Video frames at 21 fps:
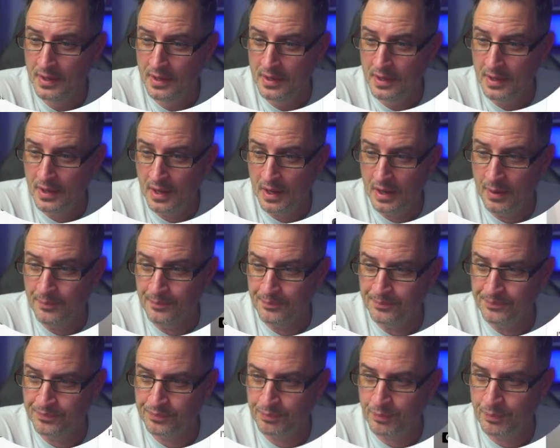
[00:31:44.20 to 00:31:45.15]

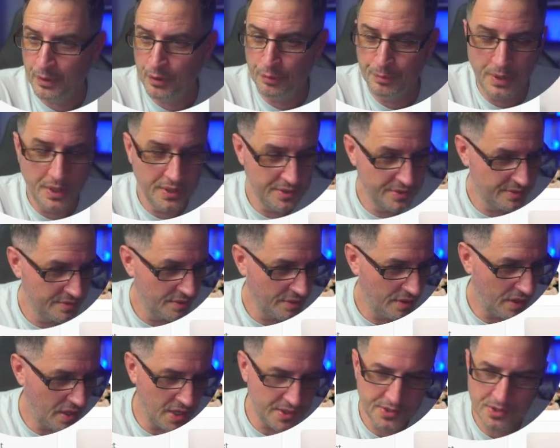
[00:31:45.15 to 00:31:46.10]
by all means,
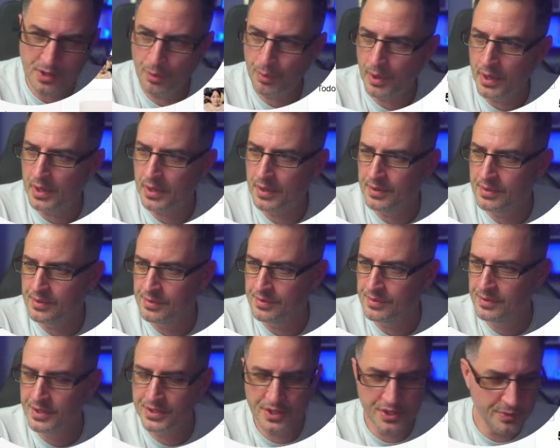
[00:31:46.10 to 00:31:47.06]
ask away.
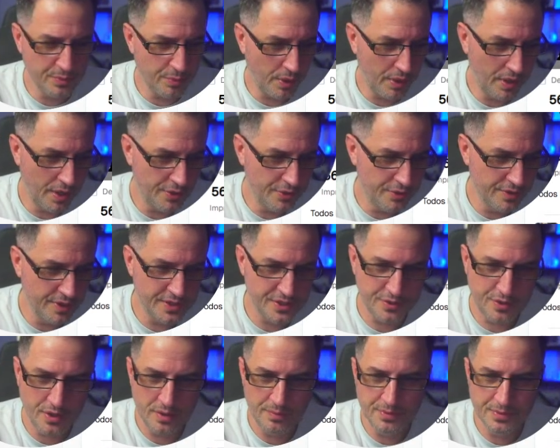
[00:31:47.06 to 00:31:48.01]
This is why I do these
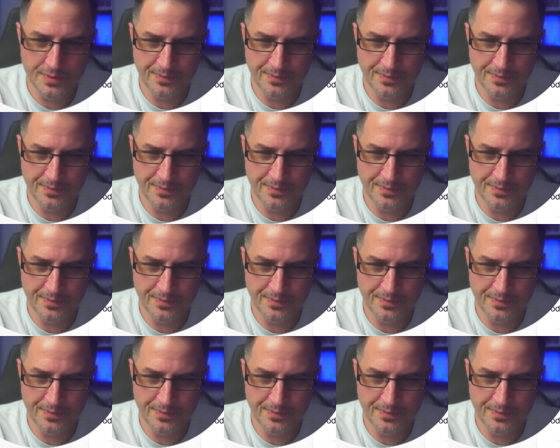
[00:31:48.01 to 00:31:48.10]
streams.